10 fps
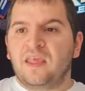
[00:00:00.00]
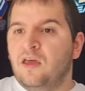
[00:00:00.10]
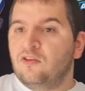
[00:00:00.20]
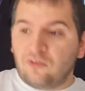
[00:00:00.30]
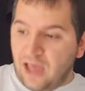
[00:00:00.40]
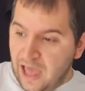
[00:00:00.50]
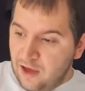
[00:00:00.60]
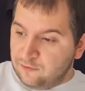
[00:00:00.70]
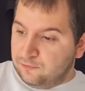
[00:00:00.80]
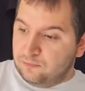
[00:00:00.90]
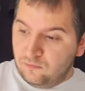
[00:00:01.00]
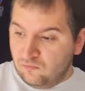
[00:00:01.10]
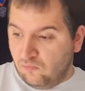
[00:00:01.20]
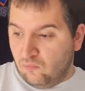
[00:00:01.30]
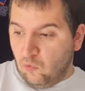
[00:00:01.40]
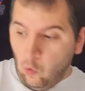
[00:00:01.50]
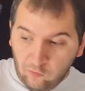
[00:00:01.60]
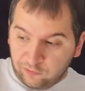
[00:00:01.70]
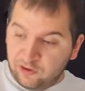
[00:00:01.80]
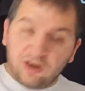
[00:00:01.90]
So I have
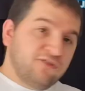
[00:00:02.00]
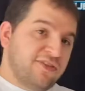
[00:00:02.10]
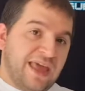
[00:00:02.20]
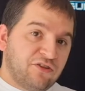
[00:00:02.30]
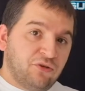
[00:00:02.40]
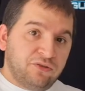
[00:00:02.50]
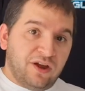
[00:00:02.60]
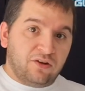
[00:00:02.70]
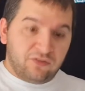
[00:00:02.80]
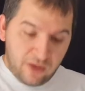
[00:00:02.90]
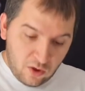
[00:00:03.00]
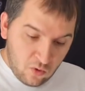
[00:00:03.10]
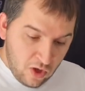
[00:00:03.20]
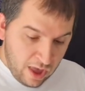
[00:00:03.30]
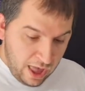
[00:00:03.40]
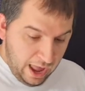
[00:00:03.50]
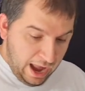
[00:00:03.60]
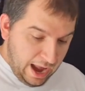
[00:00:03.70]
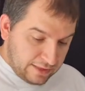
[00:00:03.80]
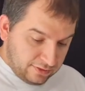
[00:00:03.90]
over 300 X-Shot darts now,
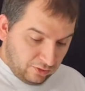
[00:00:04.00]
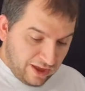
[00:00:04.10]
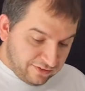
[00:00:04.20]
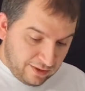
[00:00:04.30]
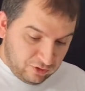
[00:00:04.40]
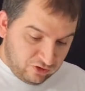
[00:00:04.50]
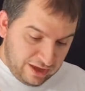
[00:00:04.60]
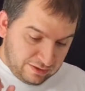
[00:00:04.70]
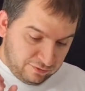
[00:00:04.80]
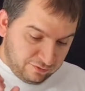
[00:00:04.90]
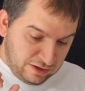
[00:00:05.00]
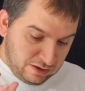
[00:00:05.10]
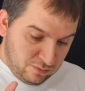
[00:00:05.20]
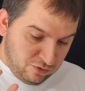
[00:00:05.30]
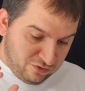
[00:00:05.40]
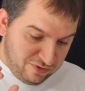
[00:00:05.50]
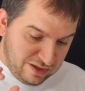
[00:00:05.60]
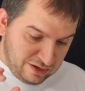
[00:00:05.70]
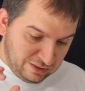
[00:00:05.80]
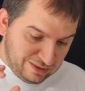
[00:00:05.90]
and the last time I checked, I think it was
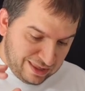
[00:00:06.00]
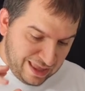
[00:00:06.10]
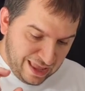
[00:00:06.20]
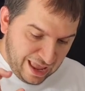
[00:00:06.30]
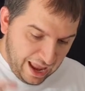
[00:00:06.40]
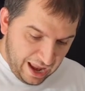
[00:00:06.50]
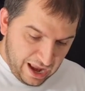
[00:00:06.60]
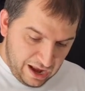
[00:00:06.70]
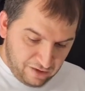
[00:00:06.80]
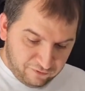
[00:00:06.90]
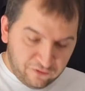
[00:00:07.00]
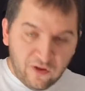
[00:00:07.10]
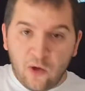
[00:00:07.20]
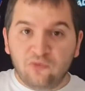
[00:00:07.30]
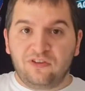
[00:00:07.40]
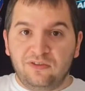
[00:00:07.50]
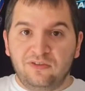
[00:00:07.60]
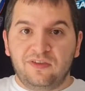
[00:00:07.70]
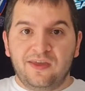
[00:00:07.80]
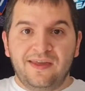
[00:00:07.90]
nearly 1,000
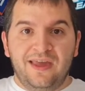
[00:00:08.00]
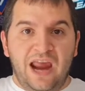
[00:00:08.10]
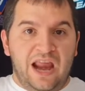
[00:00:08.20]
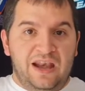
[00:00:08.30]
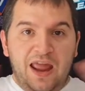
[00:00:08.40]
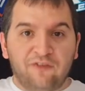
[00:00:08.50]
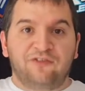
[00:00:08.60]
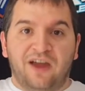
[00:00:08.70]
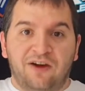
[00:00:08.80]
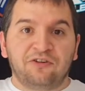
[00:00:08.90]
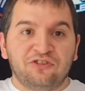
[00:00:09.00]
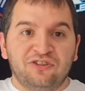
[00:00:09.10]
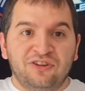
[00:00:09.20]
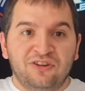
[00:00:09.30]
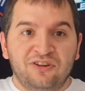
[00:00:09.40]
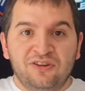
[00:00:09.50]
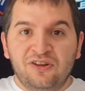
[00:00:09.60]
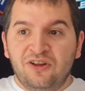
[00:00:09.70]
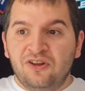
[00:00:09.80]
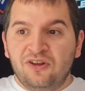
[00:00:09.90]
Nerf darts.
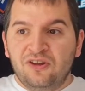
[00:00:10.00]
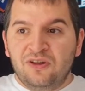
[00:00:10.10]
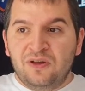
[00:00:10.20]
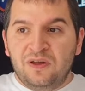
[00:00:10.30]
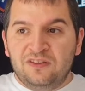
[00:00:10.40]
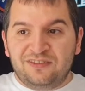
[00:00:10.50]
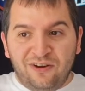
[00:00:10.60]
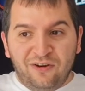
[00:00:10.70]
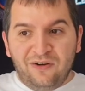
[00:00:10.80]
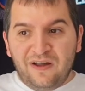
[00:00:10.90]
So,